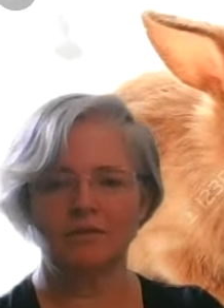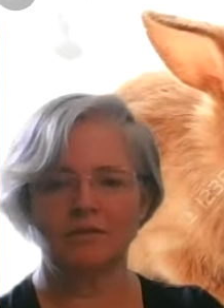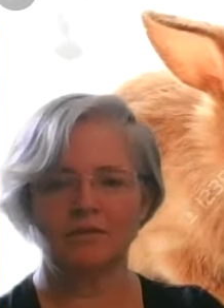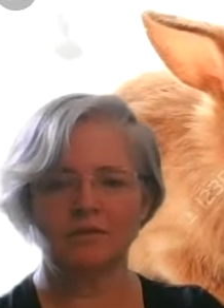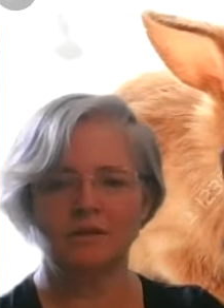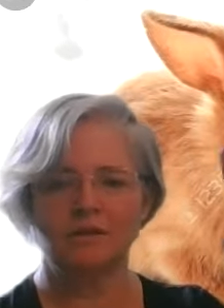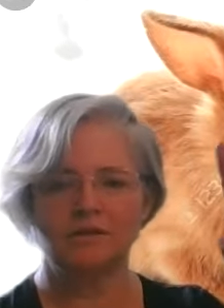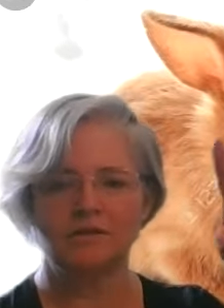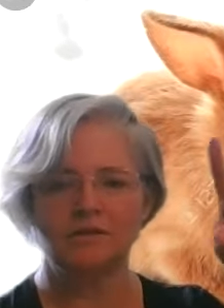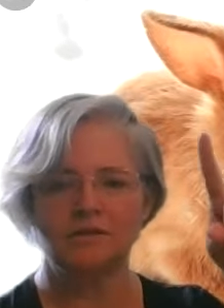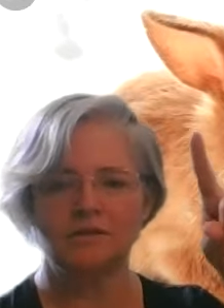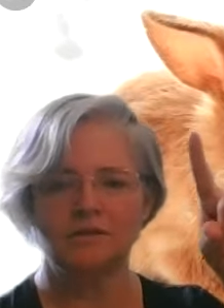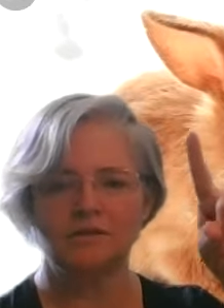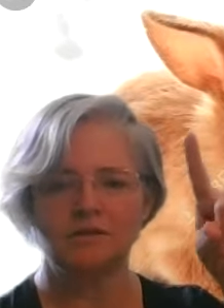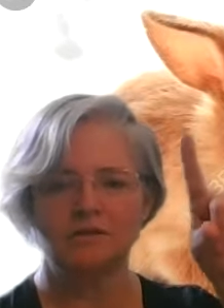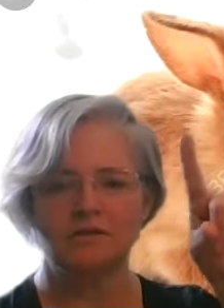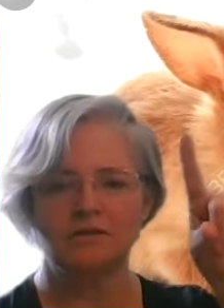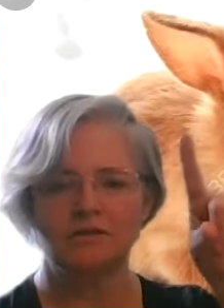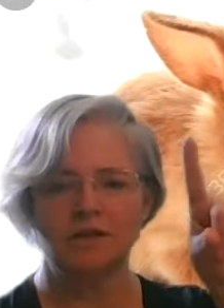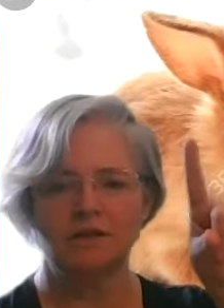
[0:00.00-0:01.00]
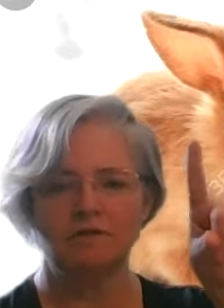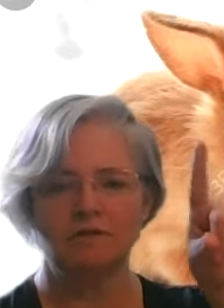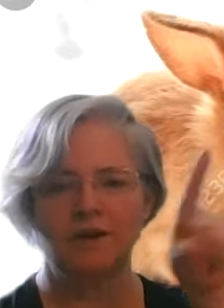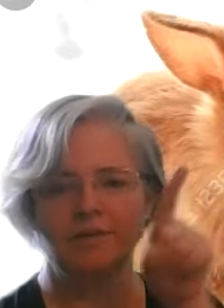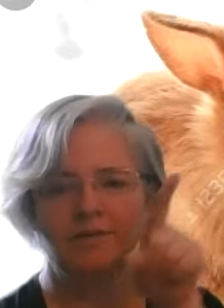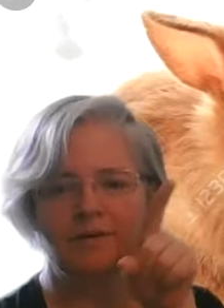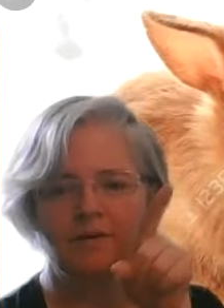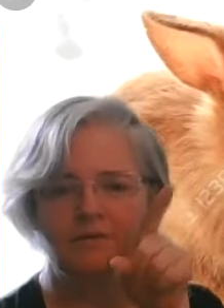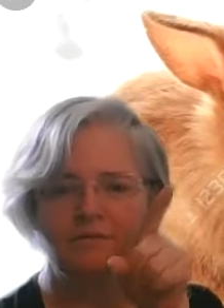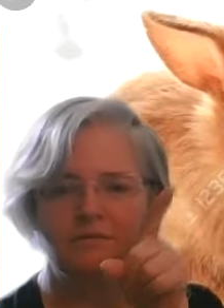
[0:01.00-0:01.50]
There's John the
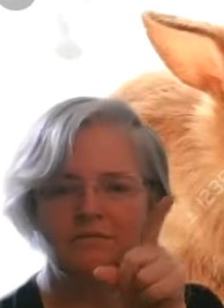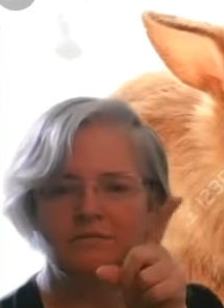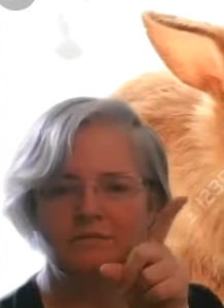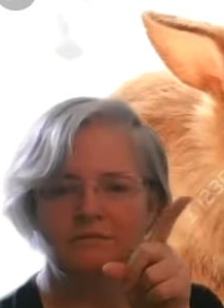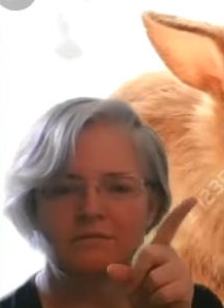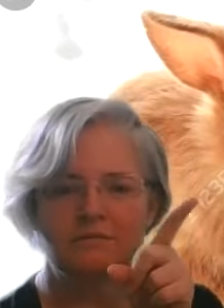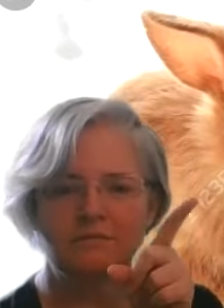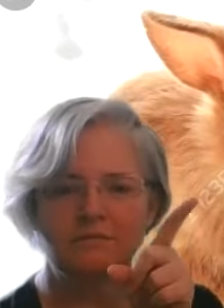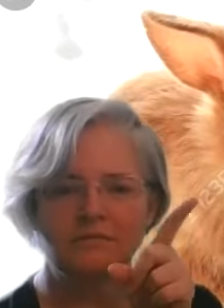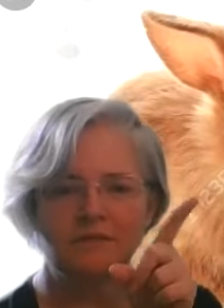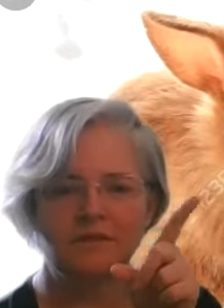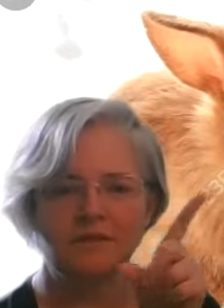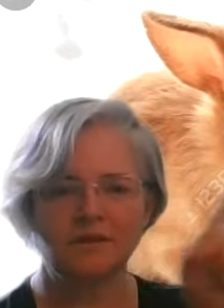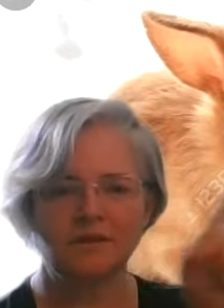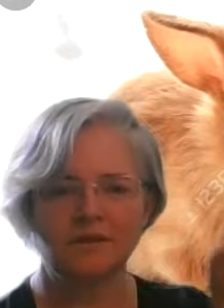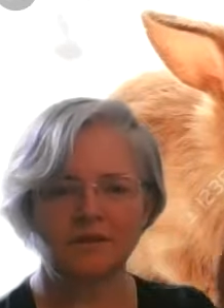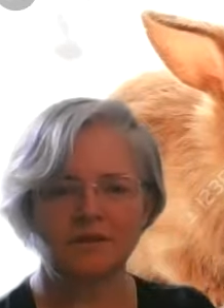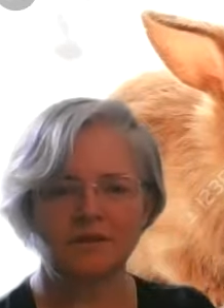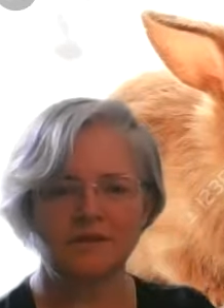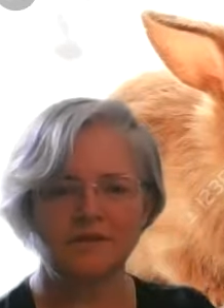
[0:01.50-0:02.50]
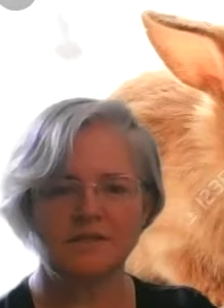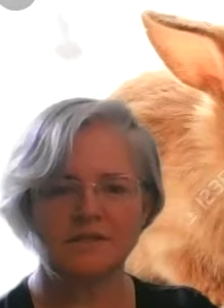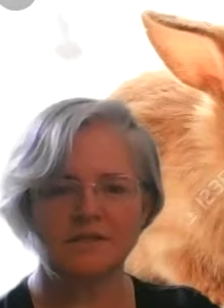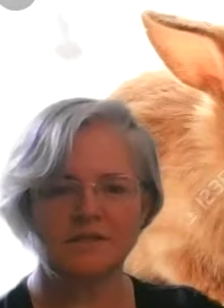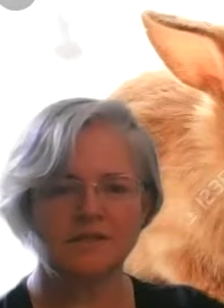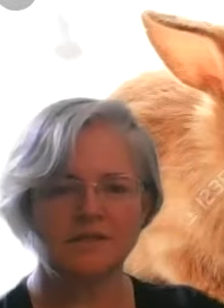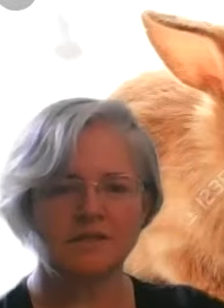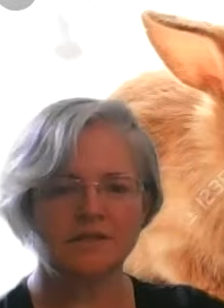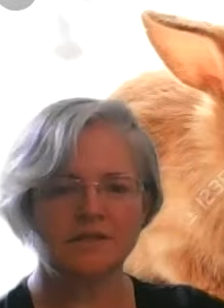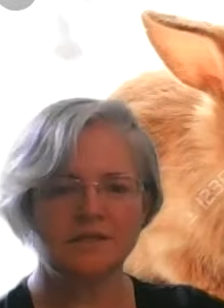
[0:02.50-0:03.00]
Rabbit. He's
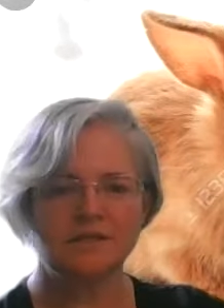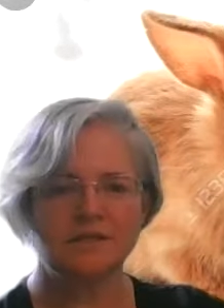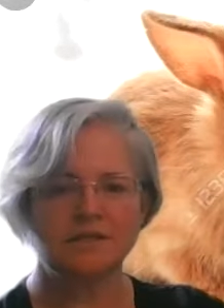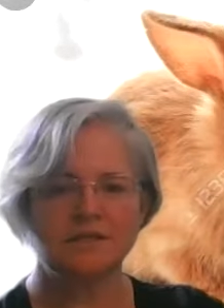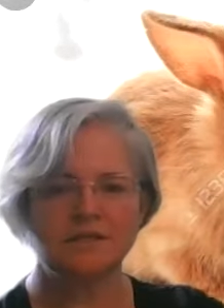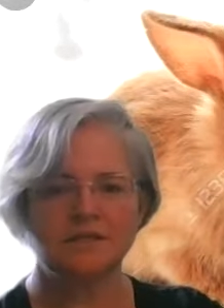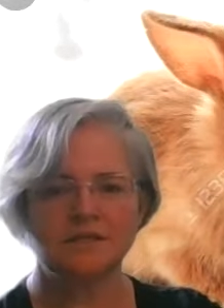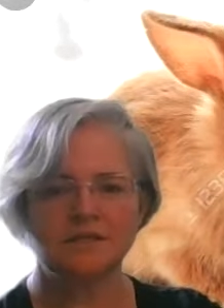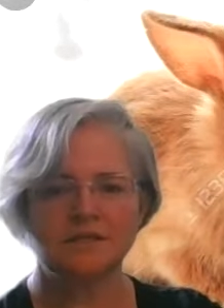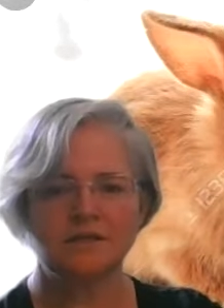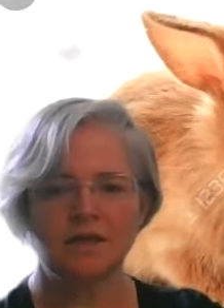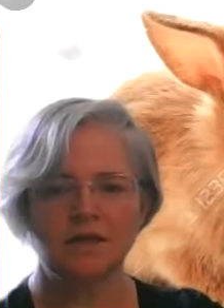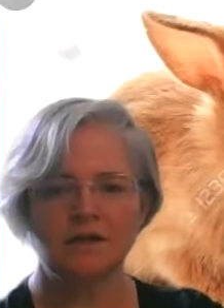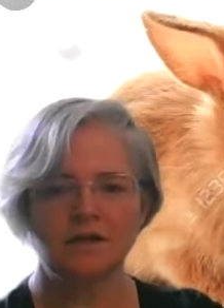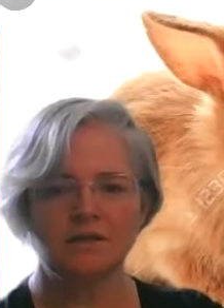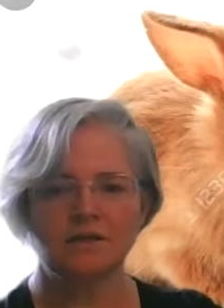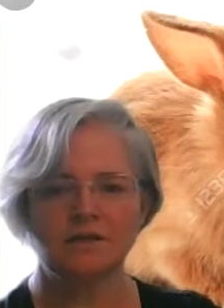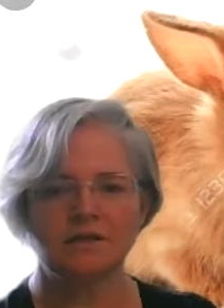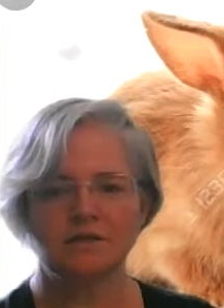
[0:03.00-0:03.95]
eating his lettuce and his carrots.